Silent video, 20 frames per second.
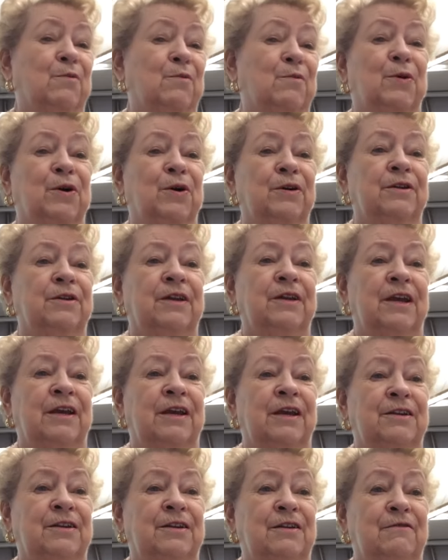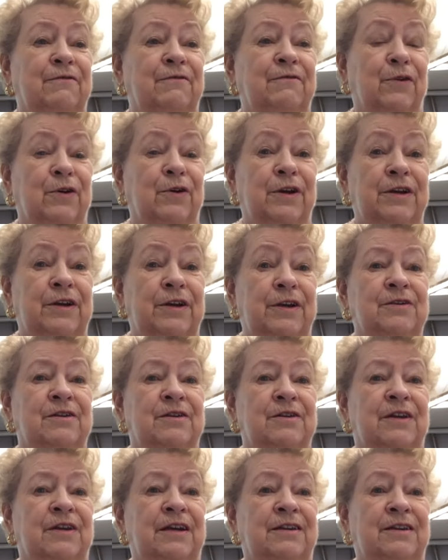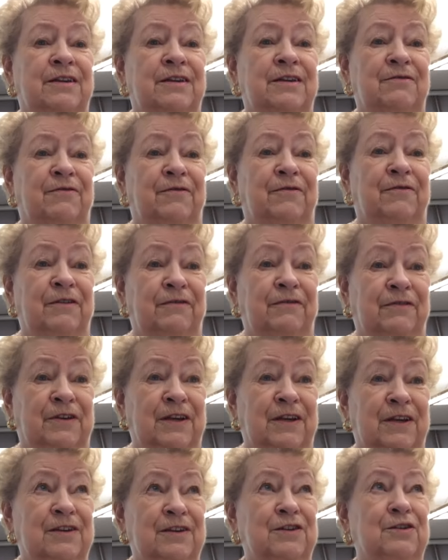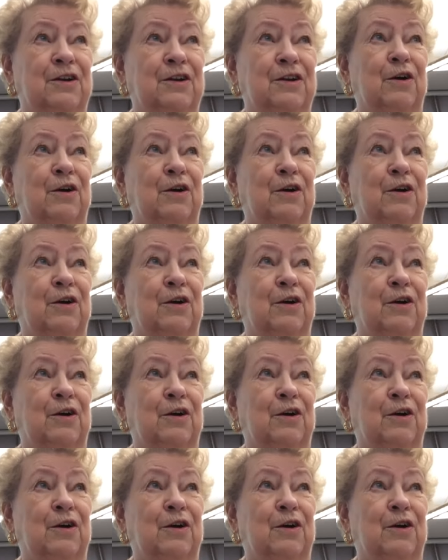born in the 1840s and 1850s,